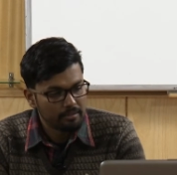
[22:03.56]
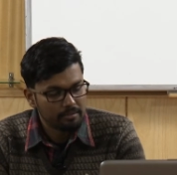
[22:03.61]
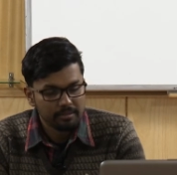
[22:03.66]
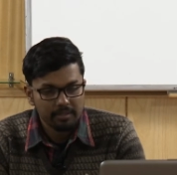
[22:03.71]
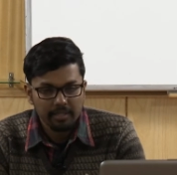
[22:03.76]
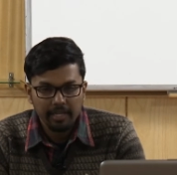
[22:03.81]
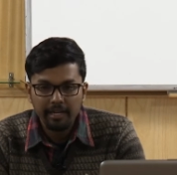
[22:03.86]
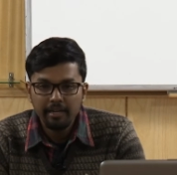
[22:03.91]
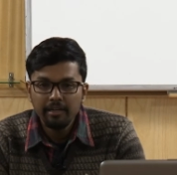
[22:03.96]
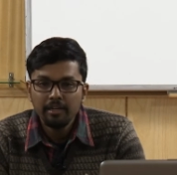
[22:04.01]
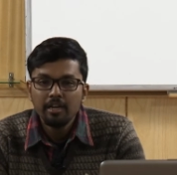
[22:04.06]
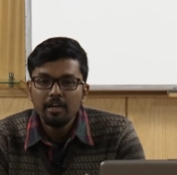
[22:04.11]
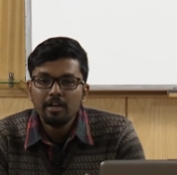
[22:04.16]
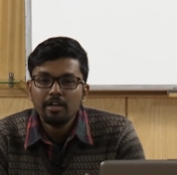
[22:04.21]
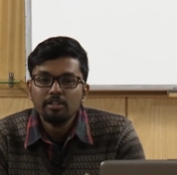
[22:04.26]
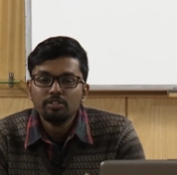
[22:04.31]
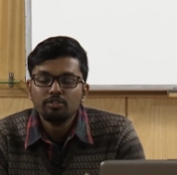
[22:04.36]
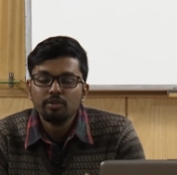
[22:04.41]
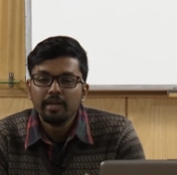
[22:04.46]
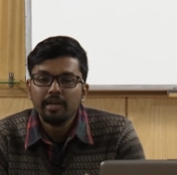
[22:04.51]
thing.
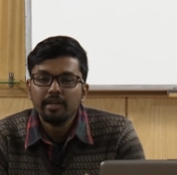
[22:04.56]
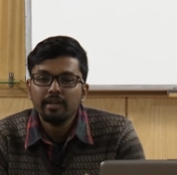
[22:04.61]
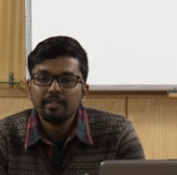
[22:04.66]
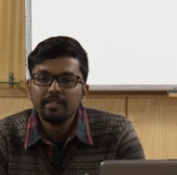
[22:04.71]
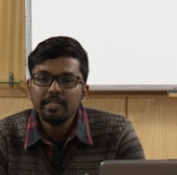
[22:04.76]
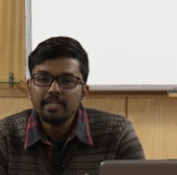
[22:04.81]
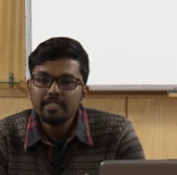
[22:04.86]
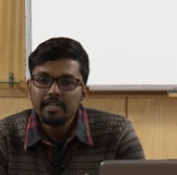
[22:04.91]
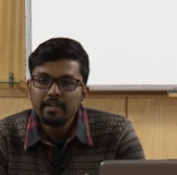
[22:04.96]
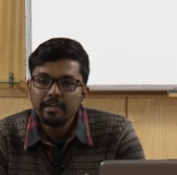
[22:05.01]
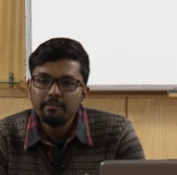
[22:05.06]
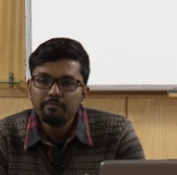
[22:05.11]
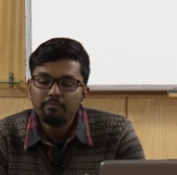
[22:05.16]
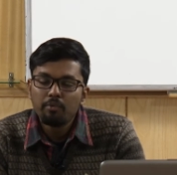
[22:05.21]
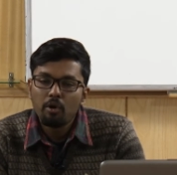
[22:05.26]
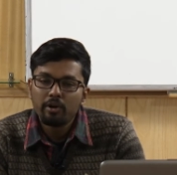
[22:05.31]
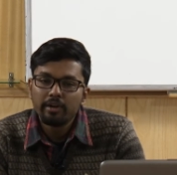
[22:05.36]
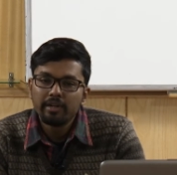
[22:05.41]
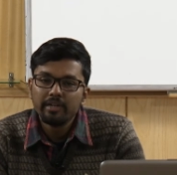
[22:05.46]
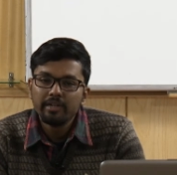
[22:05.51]
So these are
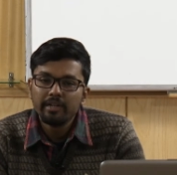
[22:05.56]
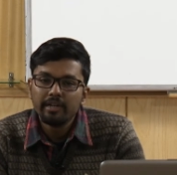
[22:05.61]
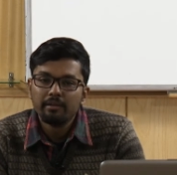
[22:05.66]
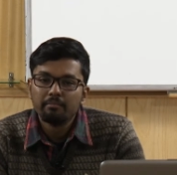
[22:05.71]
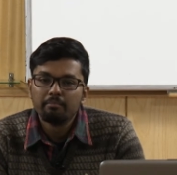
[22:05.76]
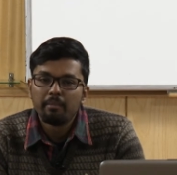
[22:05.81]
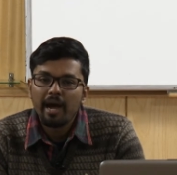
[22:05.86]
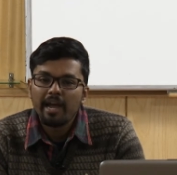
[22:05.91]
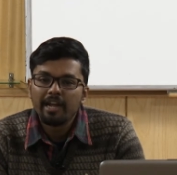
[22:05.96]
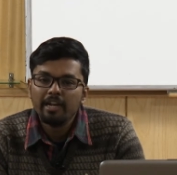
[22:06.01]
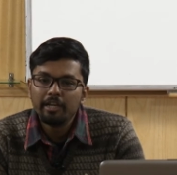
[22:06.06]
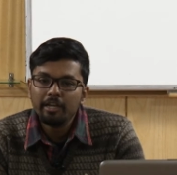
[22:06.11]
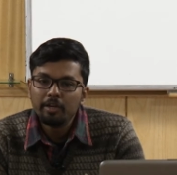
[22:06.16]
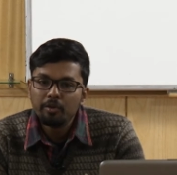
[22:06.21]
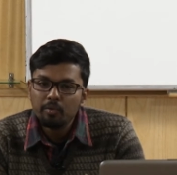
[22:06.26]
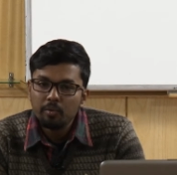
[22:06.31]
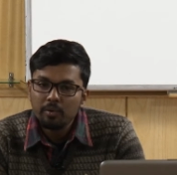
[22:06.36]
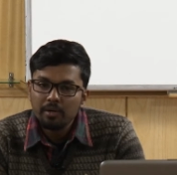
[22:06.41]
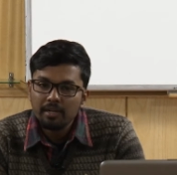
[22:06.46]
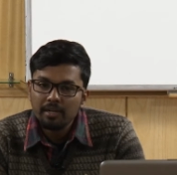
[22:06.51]
important in
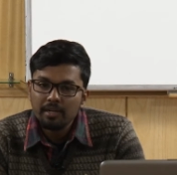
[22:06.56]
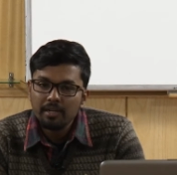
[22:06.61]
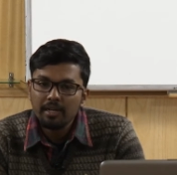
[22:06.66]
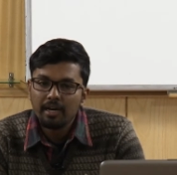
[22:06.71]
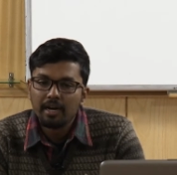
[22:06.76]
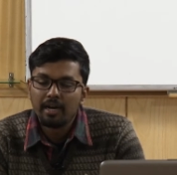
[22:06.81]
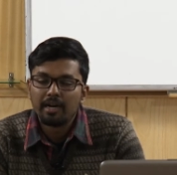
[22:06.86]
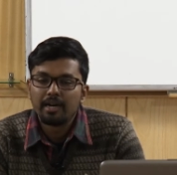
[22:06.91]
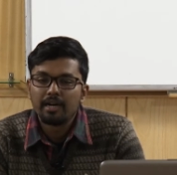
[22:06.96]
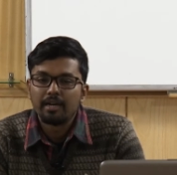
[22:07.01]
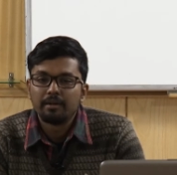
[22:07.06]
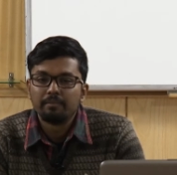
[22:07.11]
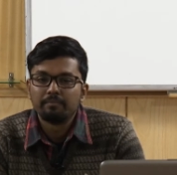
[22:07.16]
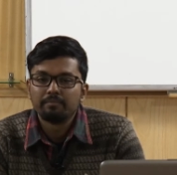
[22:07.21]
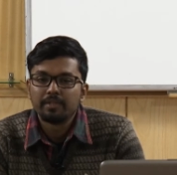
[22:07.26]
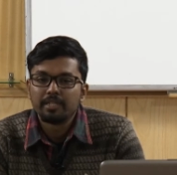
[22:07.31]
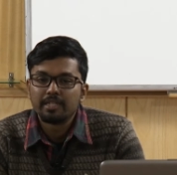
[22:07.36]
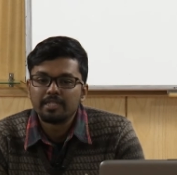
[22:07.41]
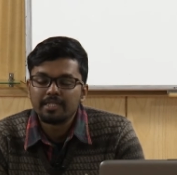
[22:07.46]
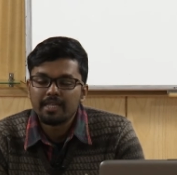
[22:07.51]
bilingual
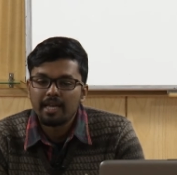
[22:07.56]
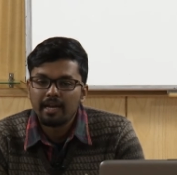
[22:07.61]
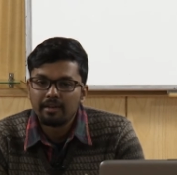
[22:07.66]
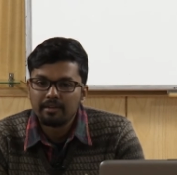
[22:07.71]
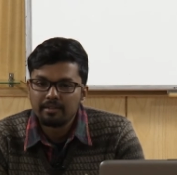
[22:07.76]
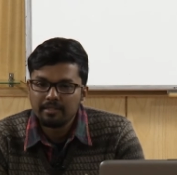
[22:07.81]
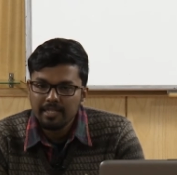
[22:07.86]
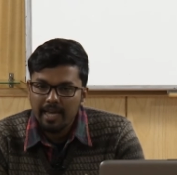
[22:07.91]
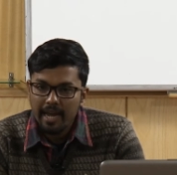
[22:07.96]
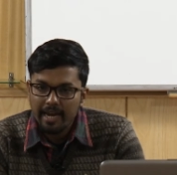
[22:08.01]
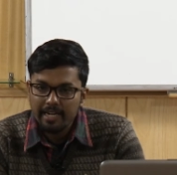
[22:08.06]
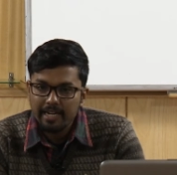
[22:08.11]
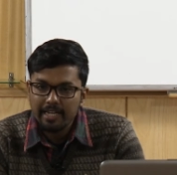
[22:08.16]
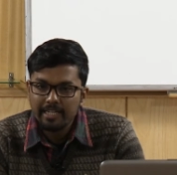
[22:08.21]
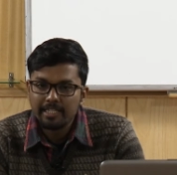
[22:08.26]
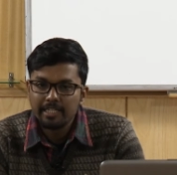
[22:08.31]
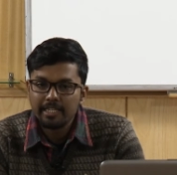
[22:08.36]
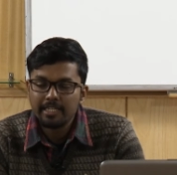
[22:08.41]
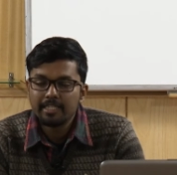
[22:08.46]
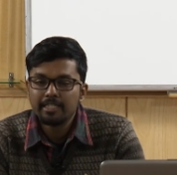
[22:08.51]

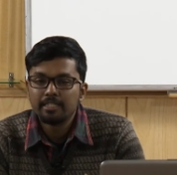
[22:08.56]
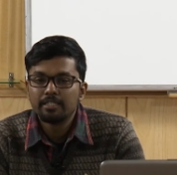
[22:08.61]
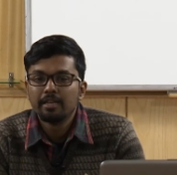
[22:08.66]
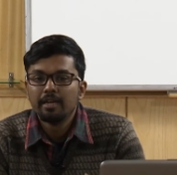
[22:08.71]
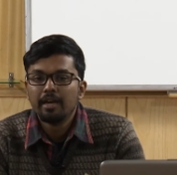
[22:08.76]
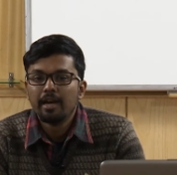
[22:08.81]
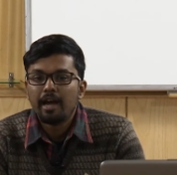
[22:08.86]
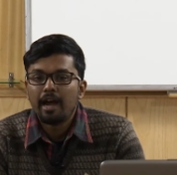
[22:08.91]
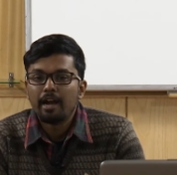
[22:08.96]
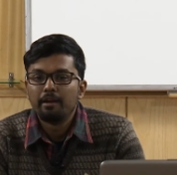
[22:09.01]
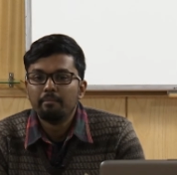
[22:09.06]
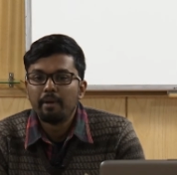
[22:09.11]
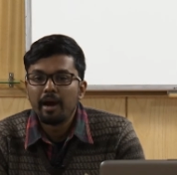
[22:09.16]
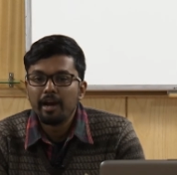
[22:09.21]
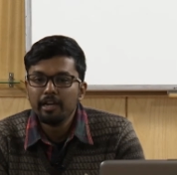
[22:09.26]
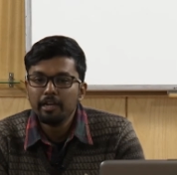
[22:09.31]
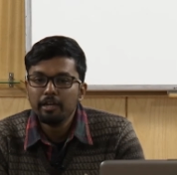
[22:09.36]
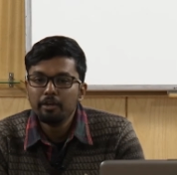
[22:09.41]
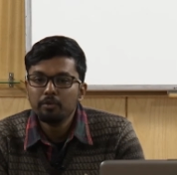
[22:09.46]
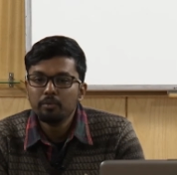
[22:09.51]
signages and
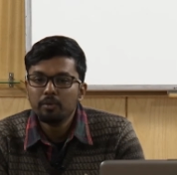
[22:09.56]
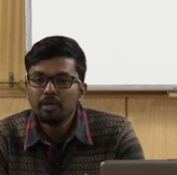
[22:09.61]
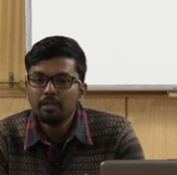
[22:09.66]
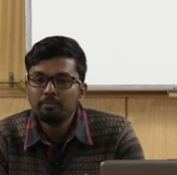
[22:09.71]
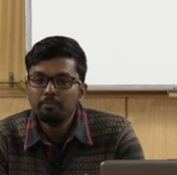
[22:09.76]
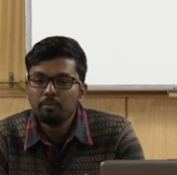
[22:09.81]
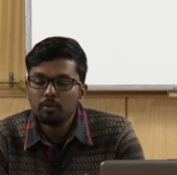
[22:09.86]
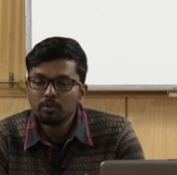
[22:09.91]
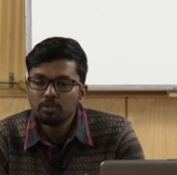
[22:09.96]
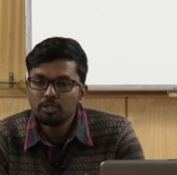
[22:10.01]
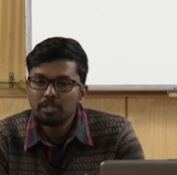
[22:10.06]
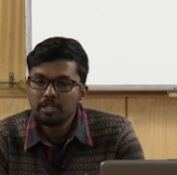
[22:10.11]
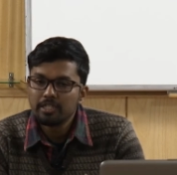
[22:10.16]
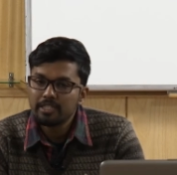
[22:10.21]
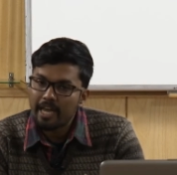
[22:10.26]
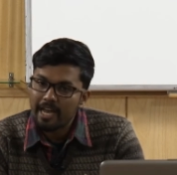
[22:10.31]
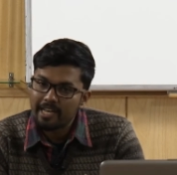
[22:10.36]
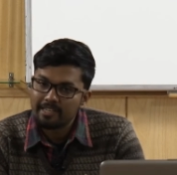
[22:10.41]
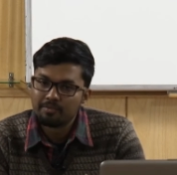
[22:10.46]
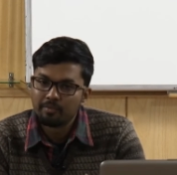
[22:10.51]
bilingual posters
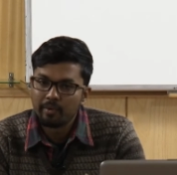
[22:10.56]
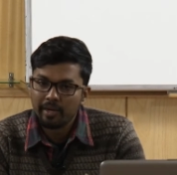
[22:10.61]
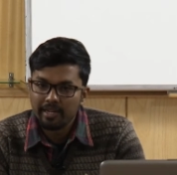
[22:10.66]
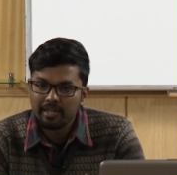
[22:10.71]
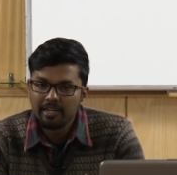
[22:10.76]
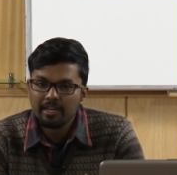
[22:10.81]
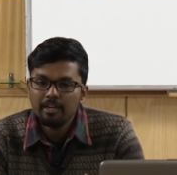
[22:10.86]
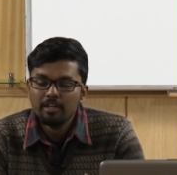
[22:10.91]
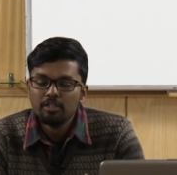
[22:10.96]
as well.